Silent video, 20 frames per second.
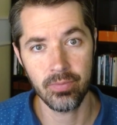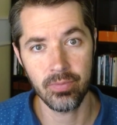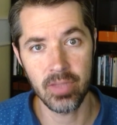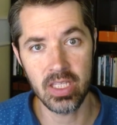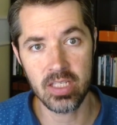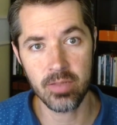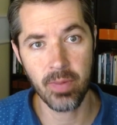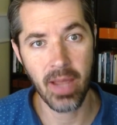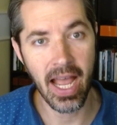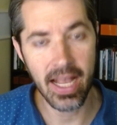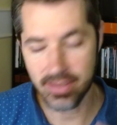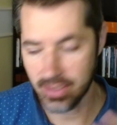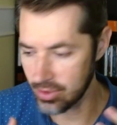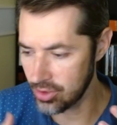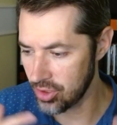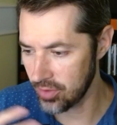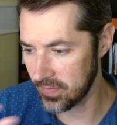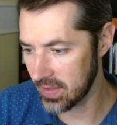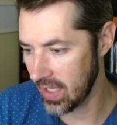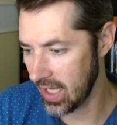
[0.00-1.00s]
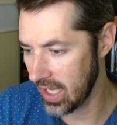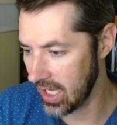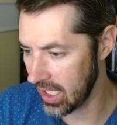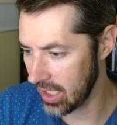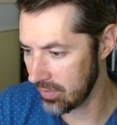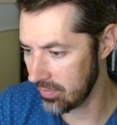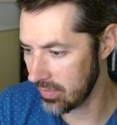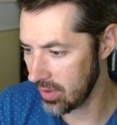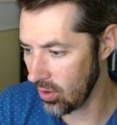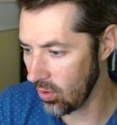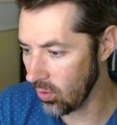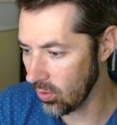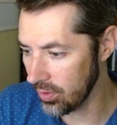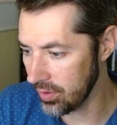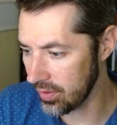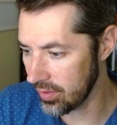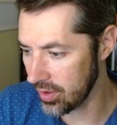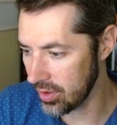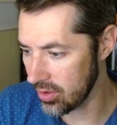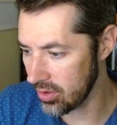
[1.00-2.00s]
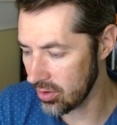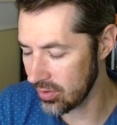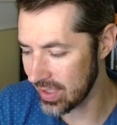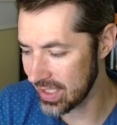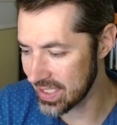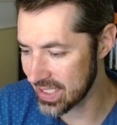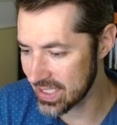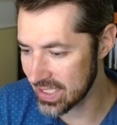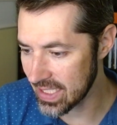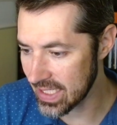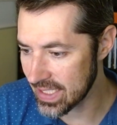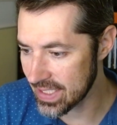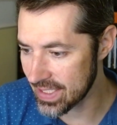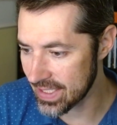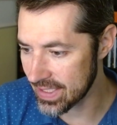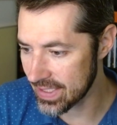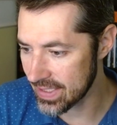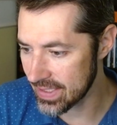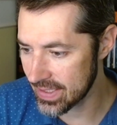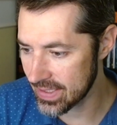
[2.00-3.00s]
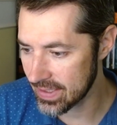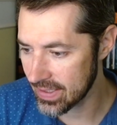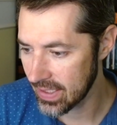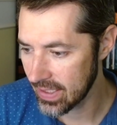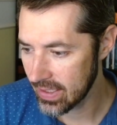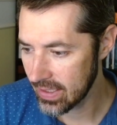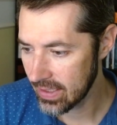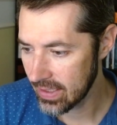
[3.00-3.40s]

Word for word: This passage of time, the old and the new, these seasons.